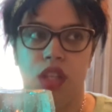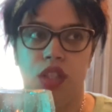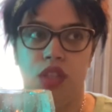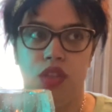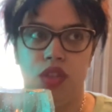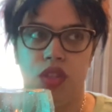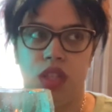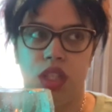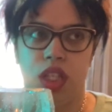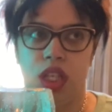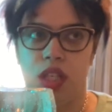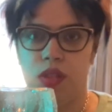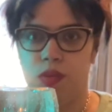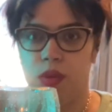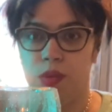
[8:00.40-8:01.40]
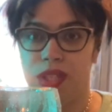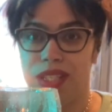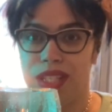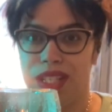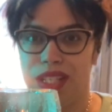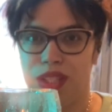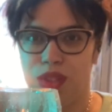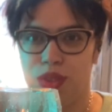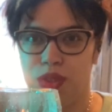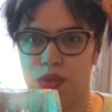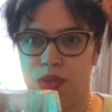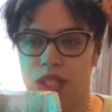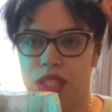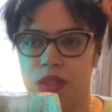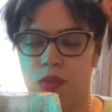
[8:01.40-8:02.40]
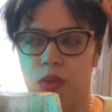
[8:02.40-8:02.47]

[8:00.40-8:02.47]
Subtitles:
usually comes when we take those risks,